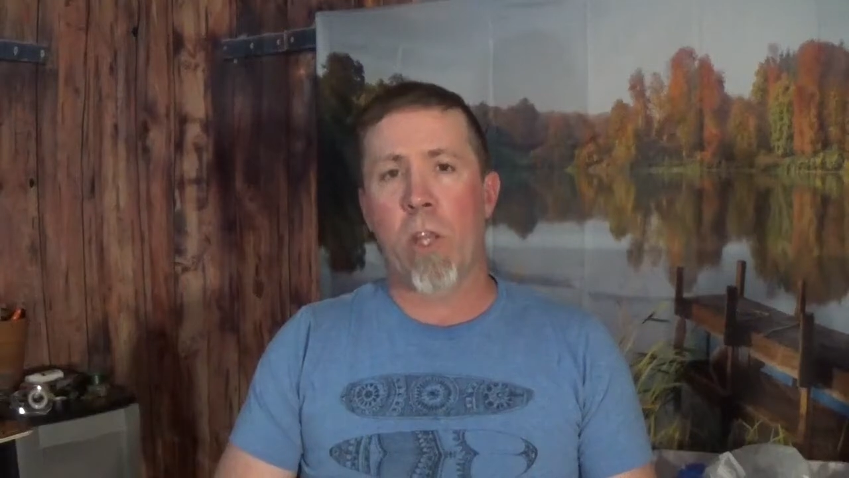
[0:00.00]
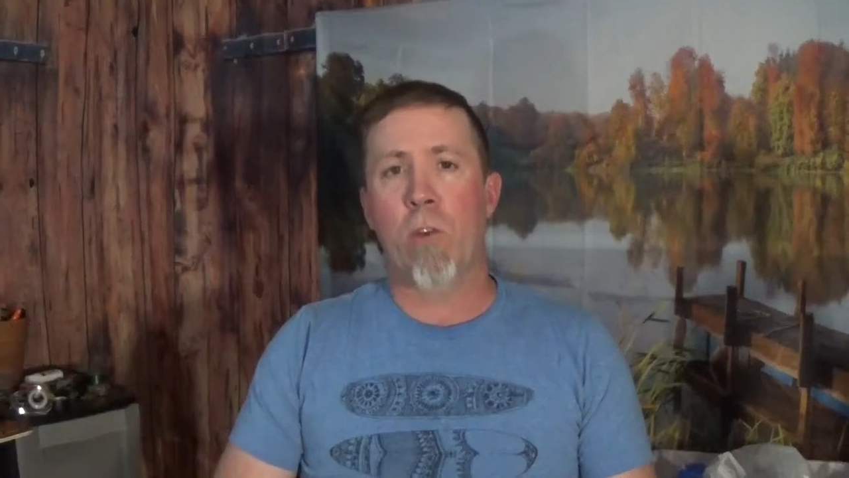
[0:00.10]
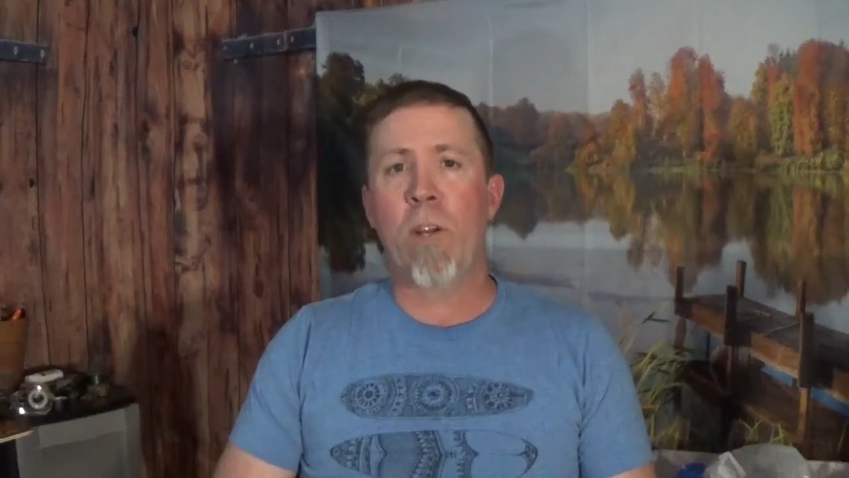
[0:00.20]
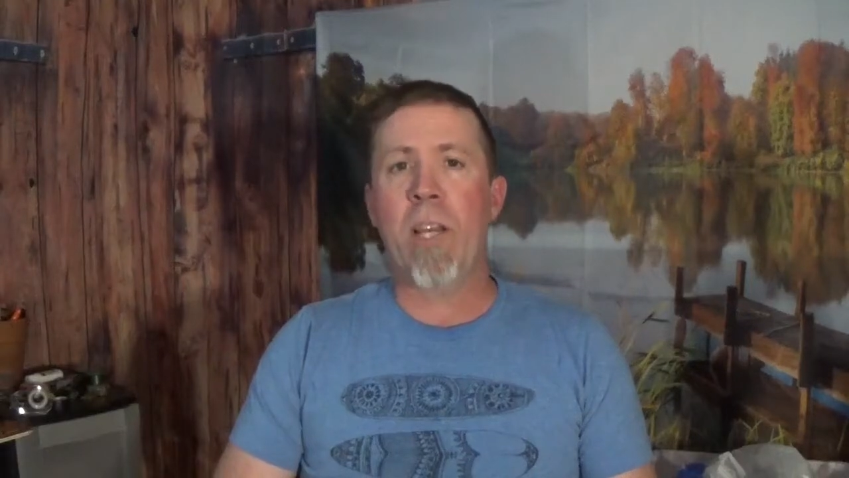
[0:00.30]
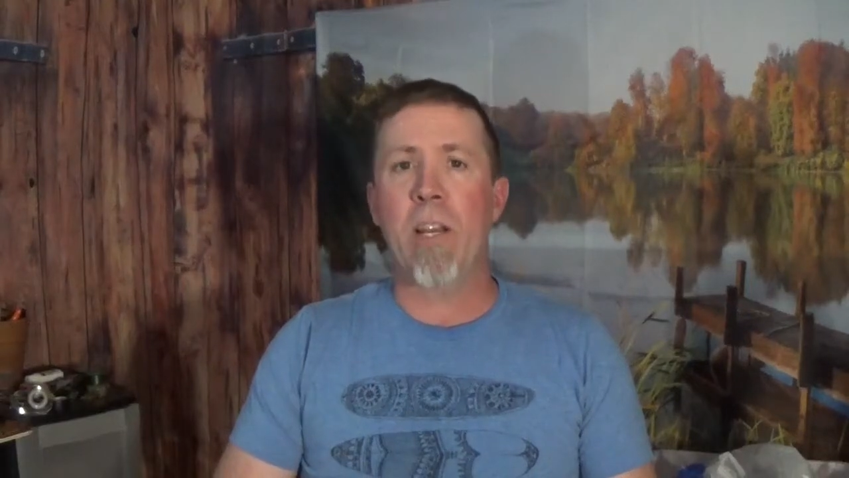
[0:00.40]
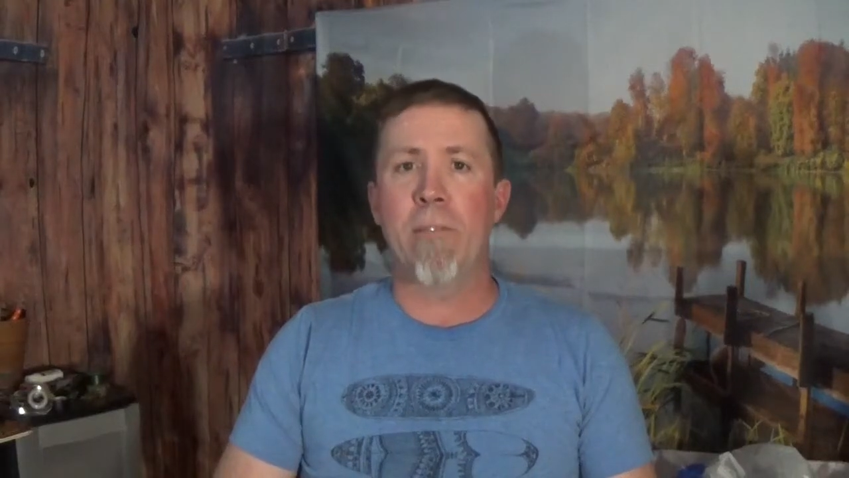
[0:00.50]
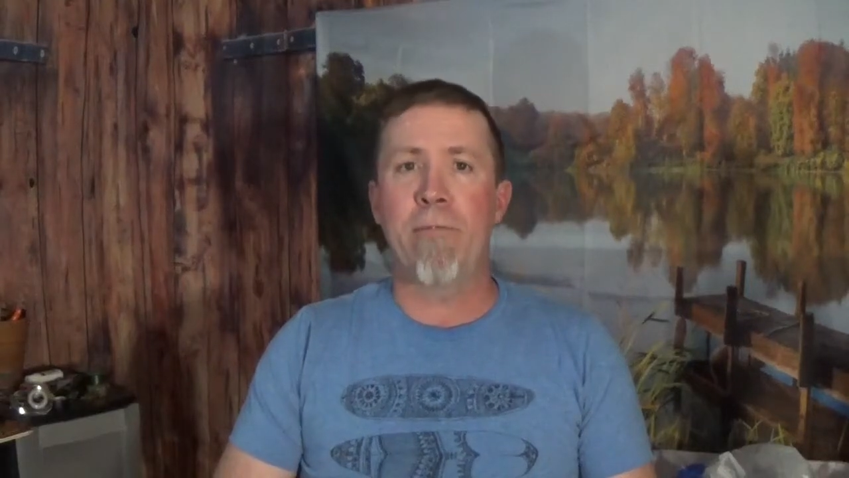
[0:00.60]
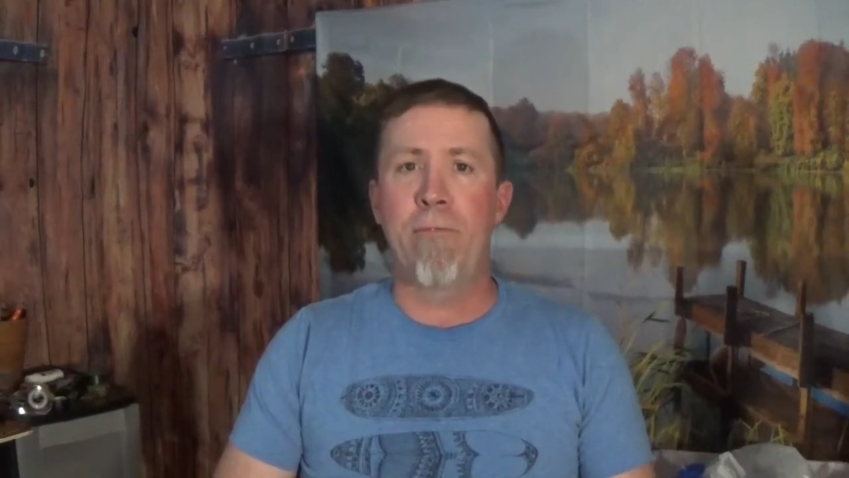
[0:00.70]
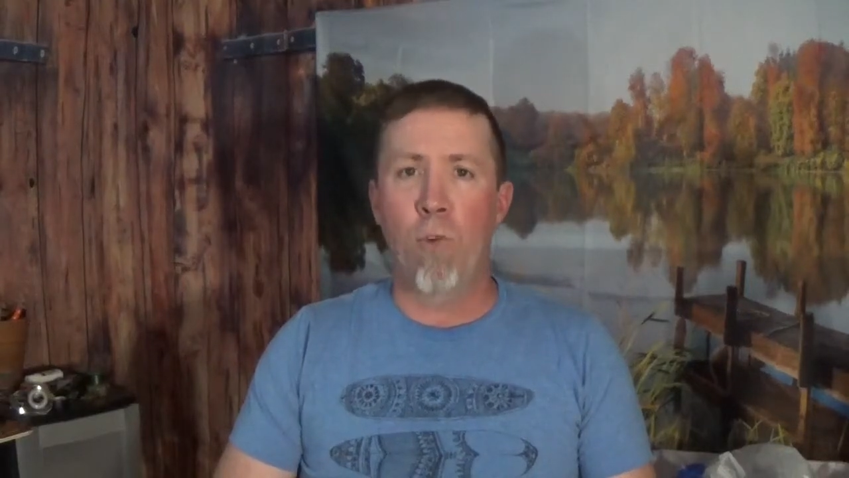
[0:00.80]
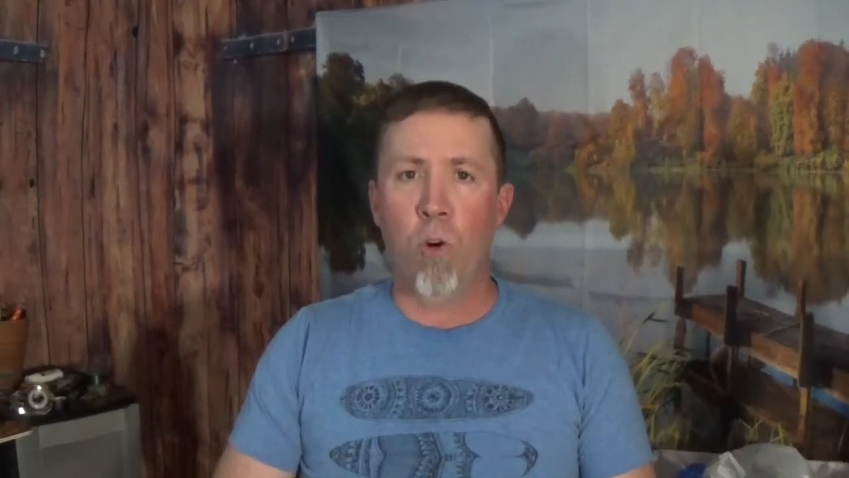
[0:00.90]
a 3 and a
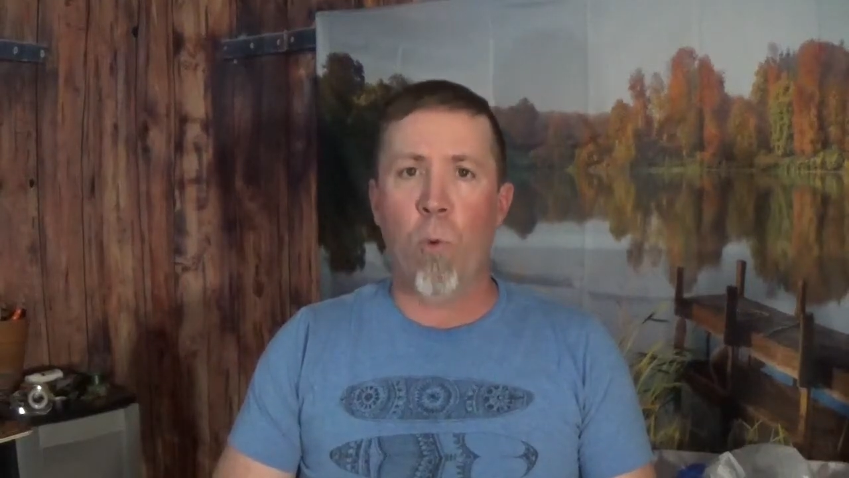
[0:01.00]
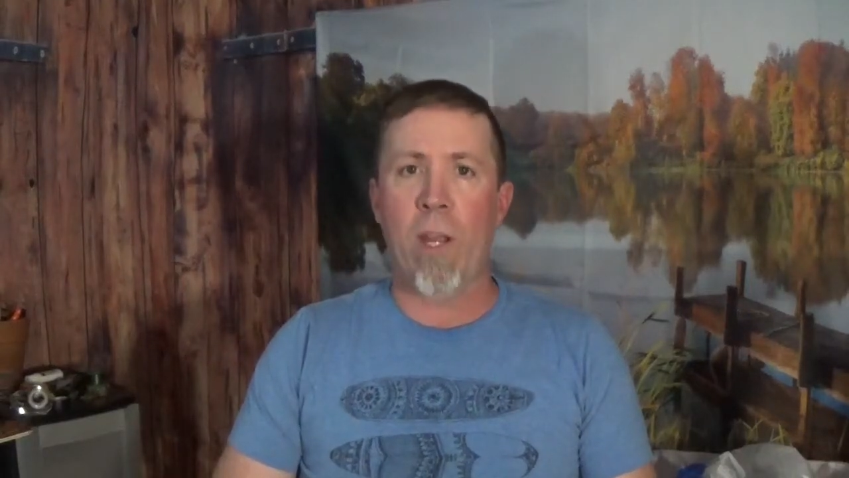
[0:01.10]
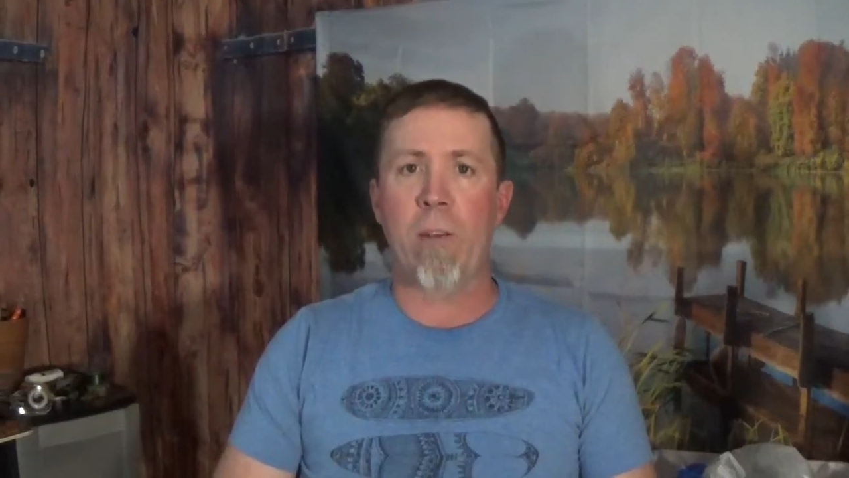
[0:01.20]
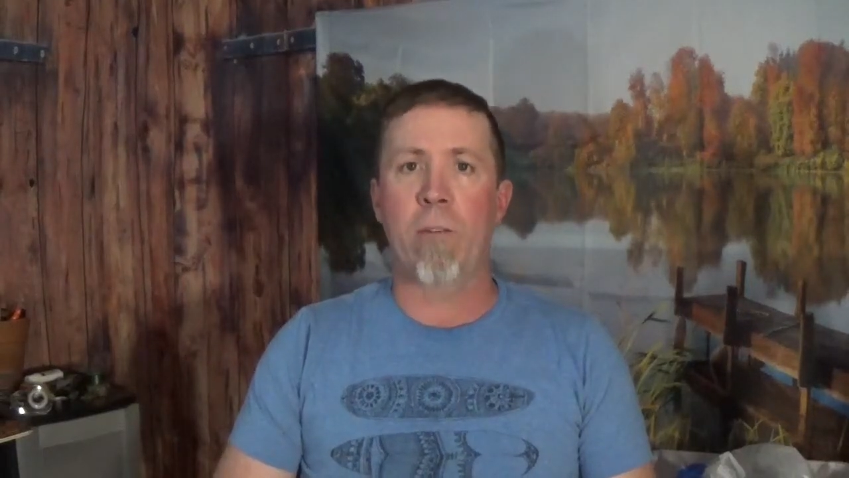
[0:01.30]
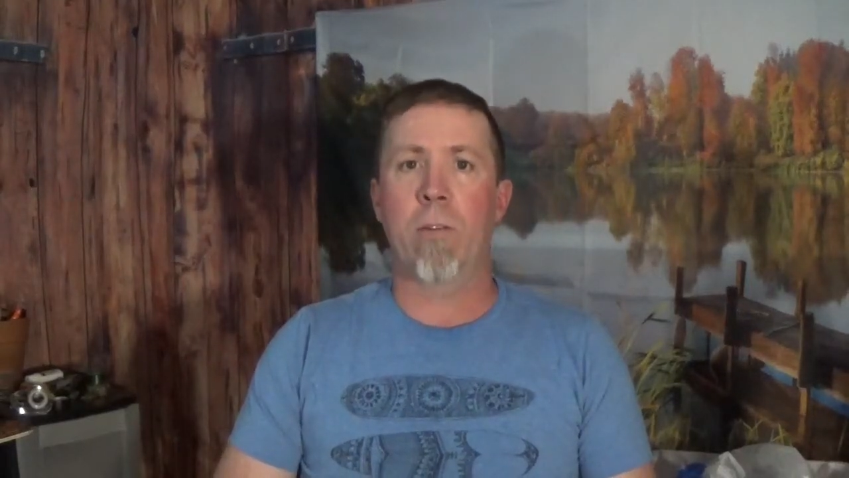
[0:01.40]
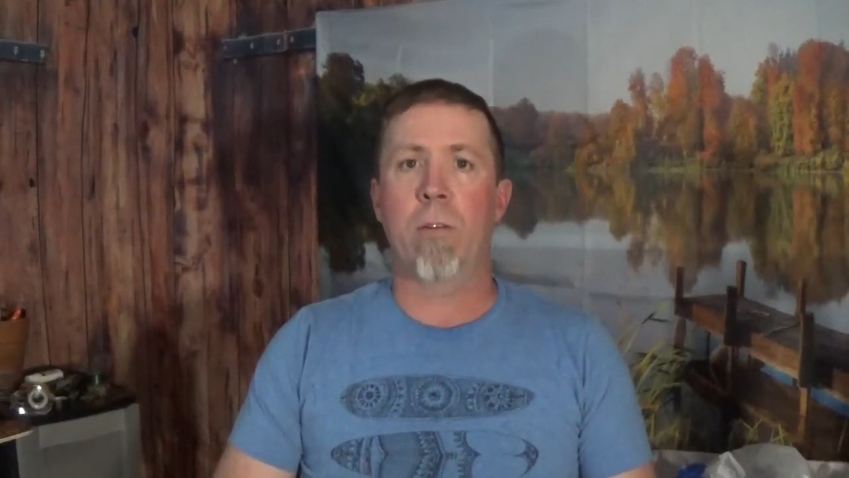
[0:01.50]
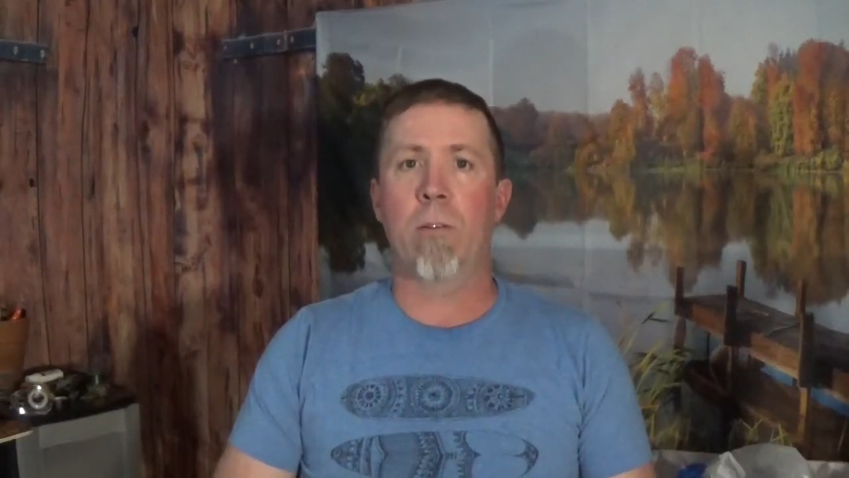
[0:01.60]
4-weight